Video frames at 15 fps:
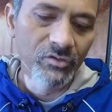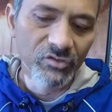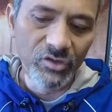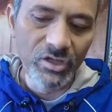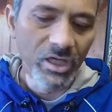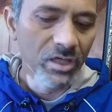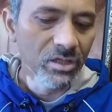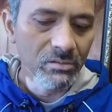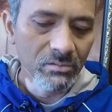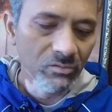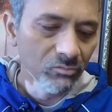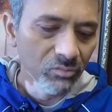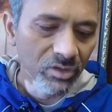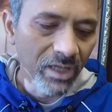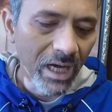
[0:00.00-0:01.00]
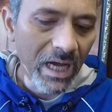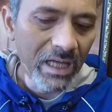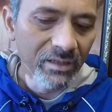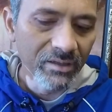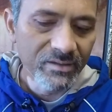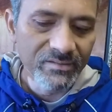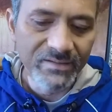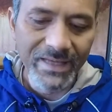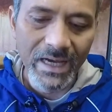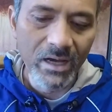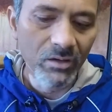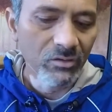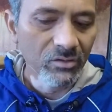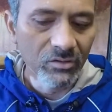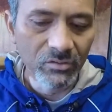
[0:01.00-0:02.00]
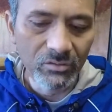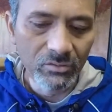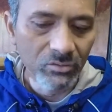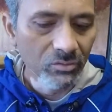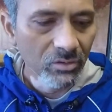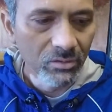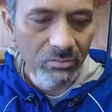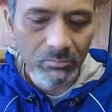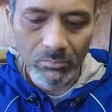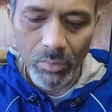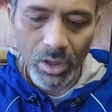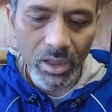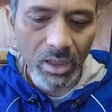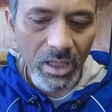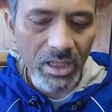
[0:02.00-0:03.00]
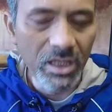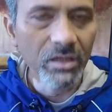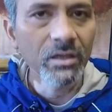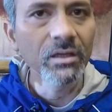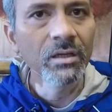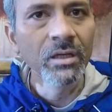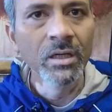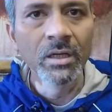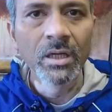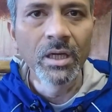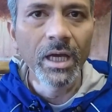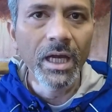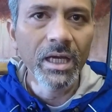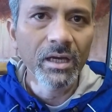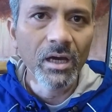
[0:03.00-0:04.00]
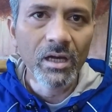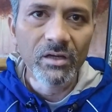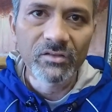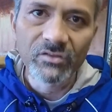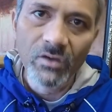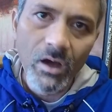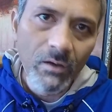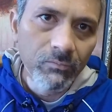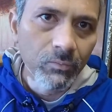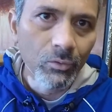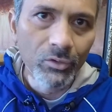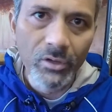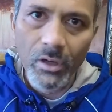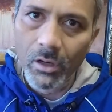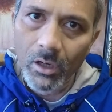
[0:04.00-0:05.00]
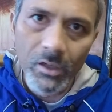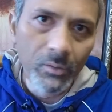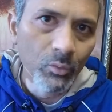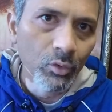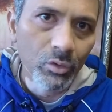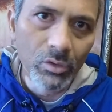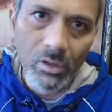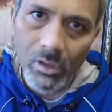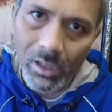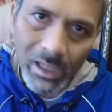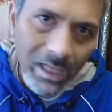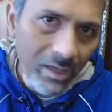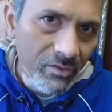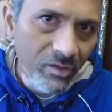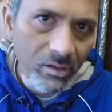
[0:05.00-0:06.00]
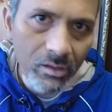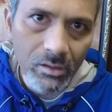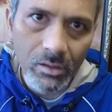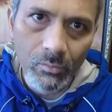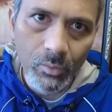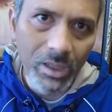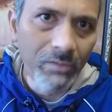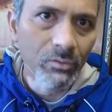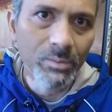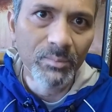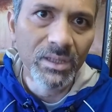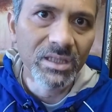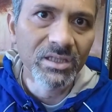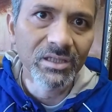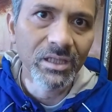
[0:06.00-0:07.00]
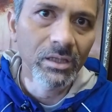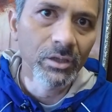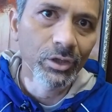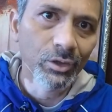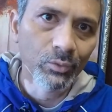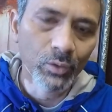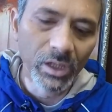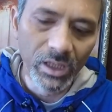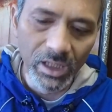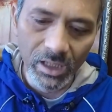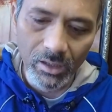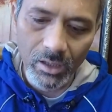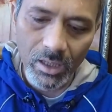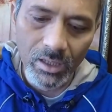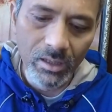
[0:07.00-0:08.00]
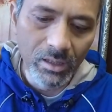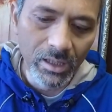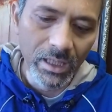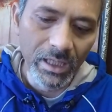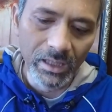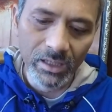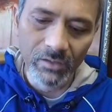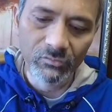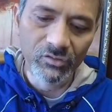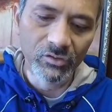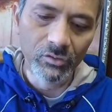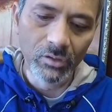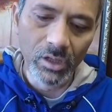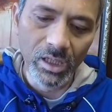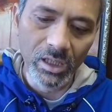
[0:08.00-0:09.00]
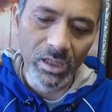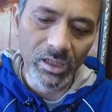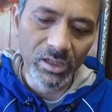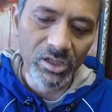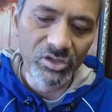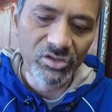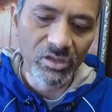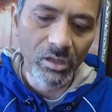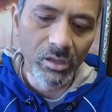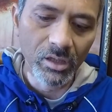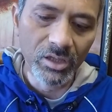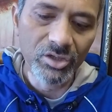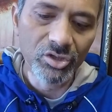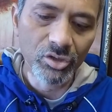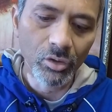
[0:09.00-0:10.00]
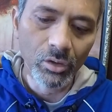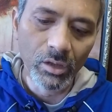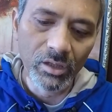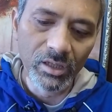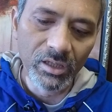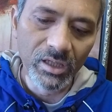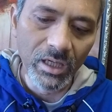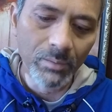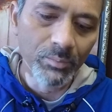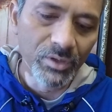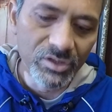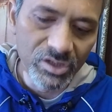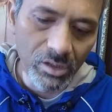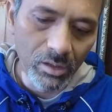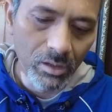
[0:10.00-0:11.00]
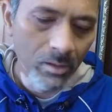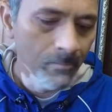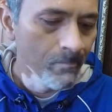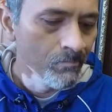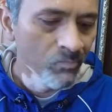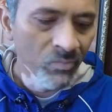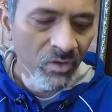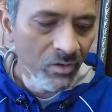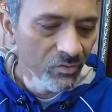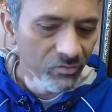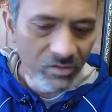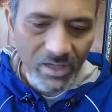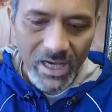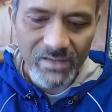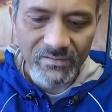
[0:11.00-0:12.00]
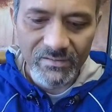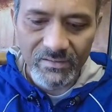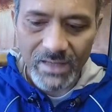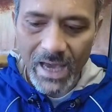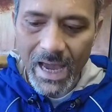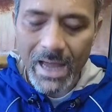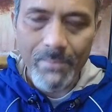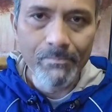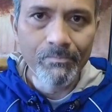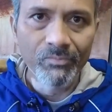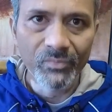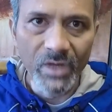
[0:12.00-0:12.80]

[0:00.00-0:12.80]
So you can dial this down to burn any any kind of softwood, hardwood, or leather, or whatever material you're working on. It gives you an additional control on the temperature. So that's that.